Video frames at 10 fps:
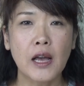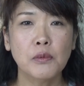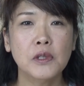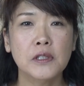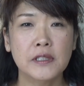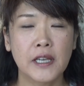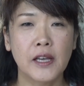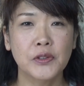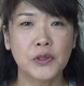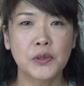I want to
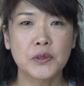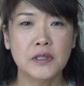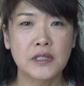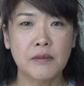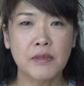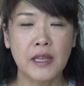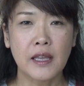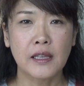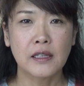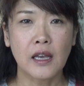tell you
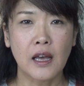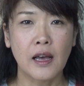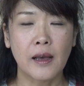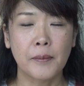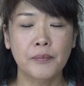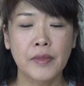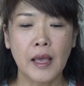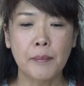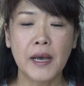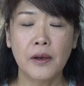something
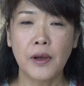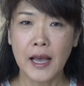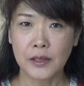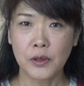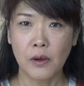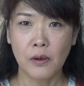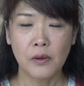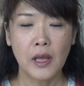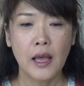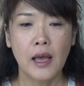about Anko,